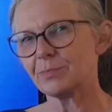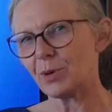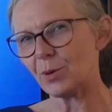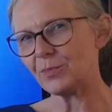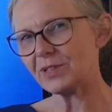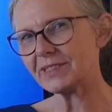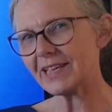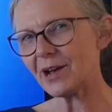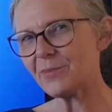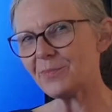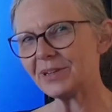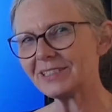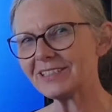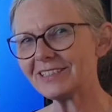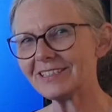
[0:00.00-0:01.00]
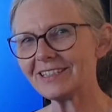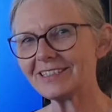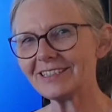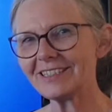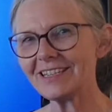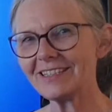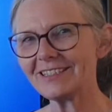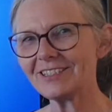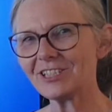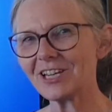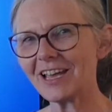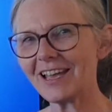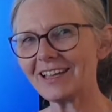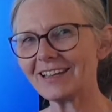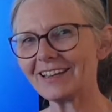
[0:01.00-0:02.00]
Pop the sound buttons underneath to
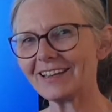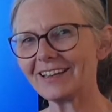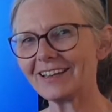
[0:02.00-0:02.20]
check.